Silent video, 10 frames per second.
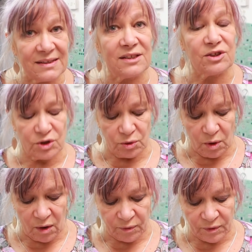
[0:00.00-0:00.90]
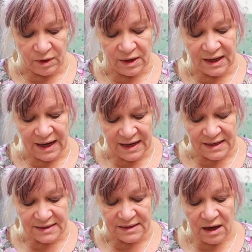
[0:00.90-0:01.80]
is so often the
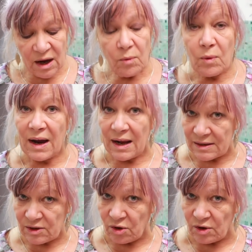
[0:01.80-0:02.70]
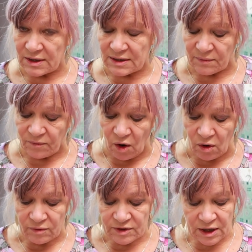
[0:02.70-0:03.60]
case where alcohol is
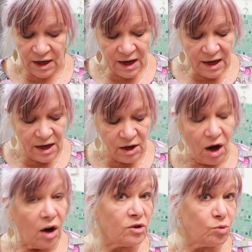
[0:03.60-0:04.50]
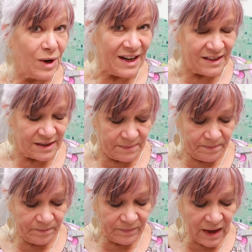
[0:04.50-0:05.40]
involved, he can't wait.
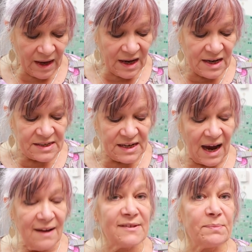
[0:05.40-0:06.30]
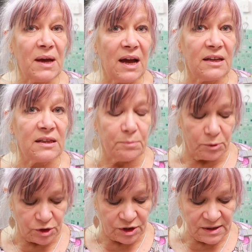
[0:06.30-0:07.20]
He dives behind the
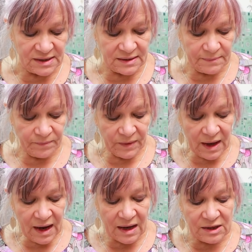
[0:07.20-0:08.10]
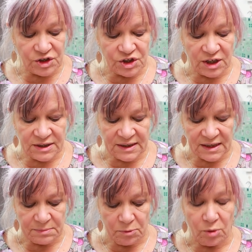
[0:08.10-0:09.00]
bushes. At just
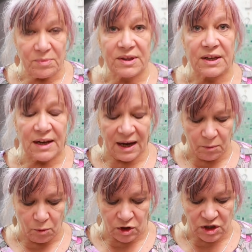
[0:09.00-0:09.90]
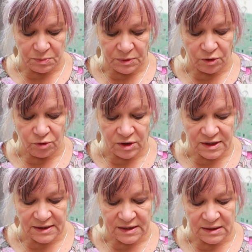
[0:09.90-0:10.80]
this moment, the night watchman
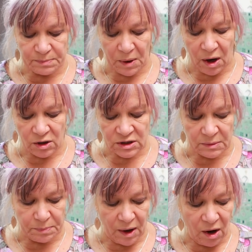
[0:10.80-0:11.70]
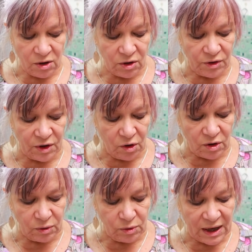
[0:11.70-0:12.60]
crosses this part of the park on the
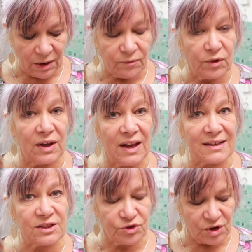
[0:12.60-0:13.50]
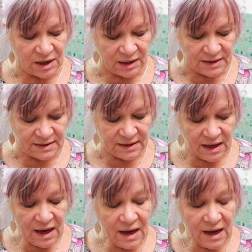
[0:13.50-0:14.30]
lookout for last stragglers,